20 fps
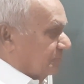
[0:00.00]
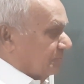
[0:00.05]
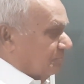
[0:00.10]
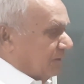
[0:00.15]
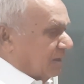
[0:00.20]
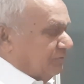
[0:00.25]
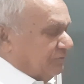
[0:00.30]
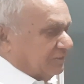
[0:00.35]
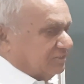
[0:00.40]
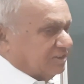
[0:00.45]

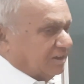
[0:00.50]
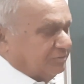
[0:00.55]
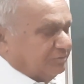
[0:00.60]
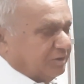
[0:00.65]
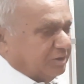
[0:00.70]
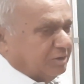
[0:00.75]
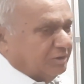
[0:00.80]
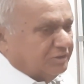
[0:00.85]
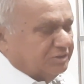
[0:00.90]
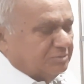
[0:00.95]
By fixed
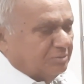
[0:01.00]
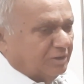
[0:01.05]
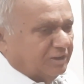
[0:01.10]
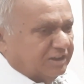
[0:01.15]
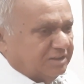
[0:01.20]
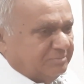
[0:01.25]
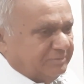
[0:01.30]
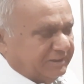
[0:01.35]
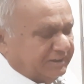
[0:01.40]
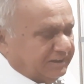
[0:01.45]
frequency, what
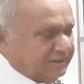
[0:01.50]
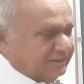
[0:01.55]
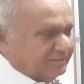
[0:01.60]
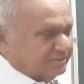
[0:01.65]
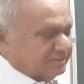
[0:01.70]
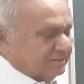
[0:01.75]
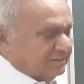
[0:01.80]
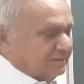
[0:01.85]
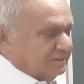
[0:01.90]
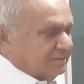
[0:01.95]
I mean
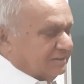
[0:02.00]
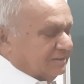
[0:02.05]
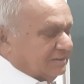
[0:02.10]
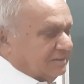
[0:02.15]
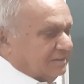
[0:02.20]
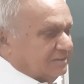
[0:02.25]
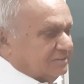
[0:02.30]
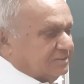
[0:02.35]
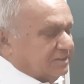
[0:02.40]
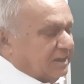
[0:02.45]
is,
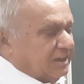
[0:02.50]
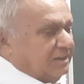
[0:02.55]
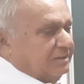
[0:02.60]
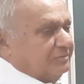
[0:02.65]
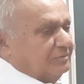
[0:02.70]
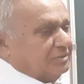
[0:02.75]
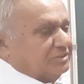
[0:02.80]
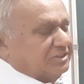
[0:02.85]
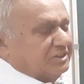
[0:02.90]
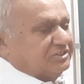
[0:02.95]

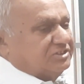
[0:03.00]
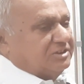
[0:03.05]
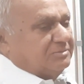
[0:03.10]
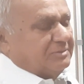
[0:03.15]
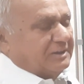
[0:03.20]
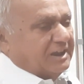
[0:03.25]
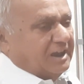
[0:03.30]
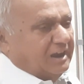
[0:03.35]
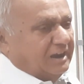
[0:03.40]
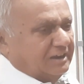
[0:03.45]
say 60
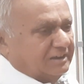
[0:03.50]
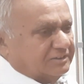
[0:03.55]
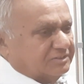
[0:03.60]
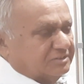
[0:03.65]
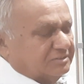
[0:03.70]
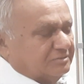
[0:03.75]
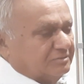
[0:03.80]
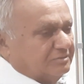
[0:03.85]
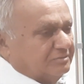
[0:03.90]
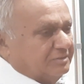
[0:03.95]
megahertz
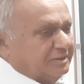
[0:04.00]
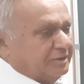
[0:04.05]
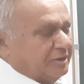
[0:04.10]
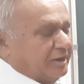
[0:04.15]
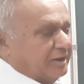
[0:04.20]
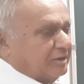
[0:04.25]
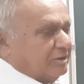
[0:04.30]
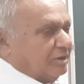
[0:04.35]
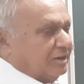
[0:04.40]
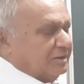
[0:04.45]
when we
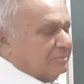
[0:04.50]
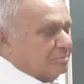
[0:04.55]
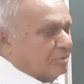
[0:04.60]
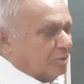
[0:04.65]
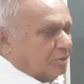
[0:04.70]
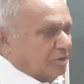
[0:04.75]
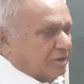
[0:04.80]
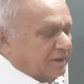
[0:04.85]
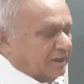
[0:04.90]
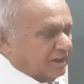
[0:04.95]
record a
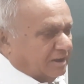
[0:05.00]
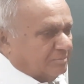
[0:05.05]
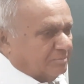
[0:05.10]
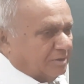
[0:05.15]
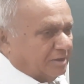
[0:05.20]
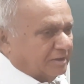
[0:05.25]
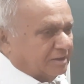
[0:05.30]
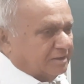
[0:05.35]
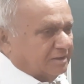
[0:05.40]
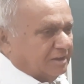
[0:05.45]
proton
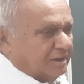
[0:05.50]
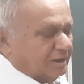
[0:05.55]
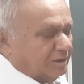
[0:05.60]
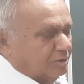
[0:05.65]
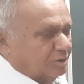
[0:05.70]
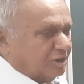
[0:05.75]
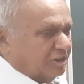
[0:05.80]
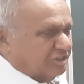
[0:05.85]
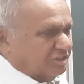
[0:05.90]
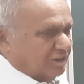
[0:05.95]
NMR,
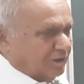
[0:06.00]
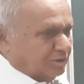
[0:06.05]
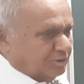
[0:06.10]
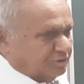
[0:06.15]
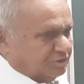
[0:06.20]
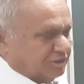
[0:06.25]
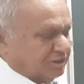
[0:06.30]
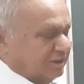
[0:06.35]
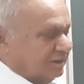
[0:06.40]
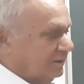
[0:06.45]
low
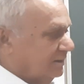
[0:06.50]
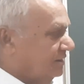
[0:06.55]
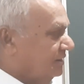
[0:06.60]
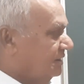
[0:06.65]
resolution.